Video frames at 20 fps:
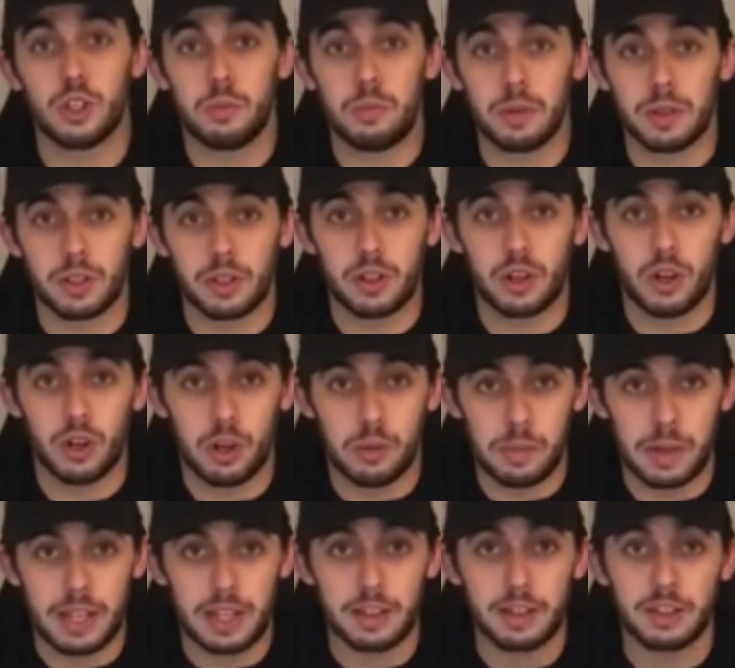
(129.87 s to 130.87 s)
up and
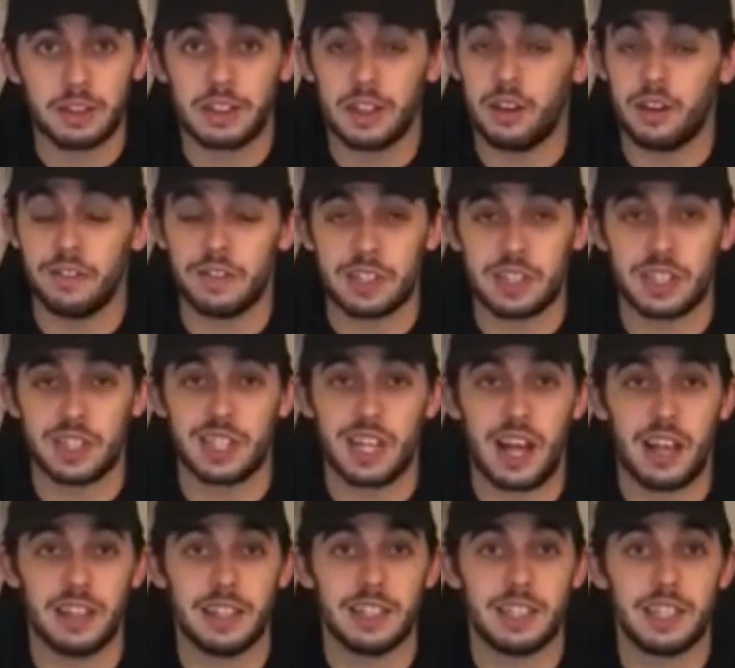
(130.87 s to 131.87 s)
coming, obviously
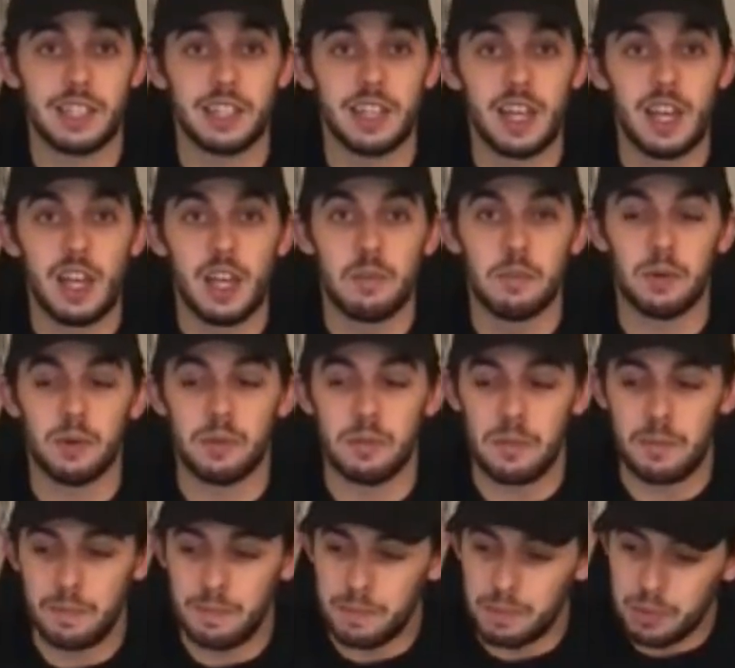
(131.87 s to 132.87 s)
talented, but
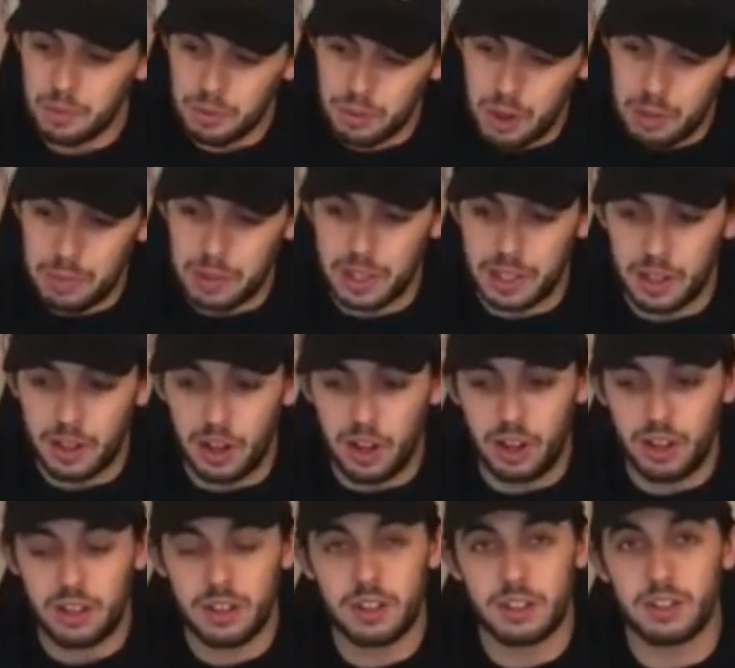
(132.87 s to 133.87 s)
probably
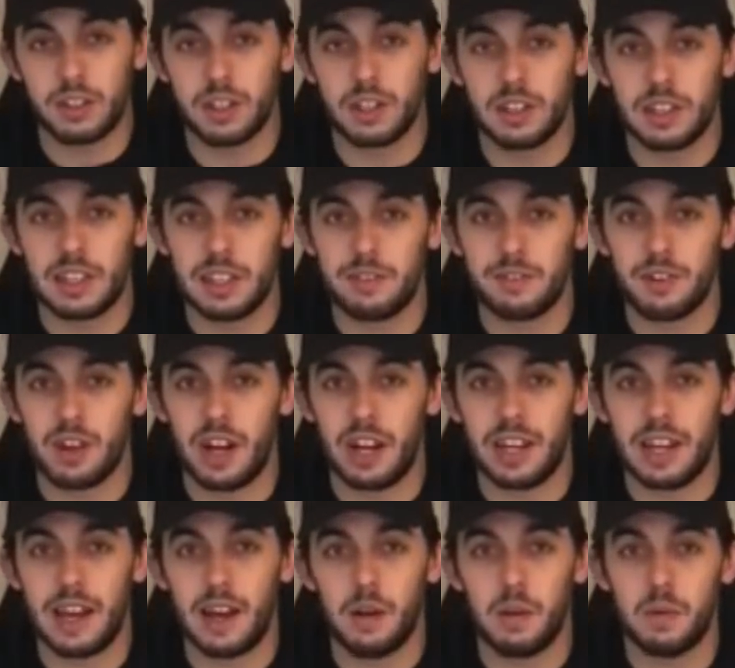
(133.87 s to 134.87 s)
not going to leave
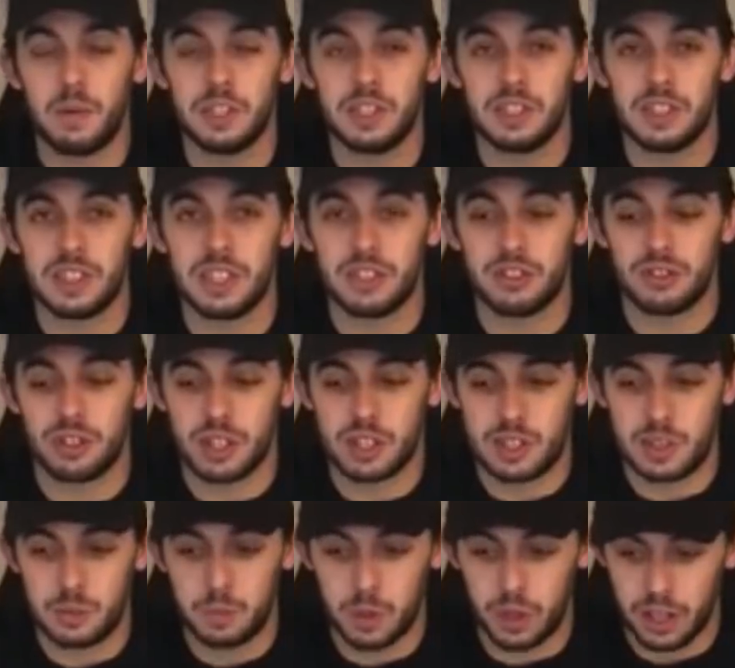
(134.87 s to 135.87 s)
right now, which is an interesting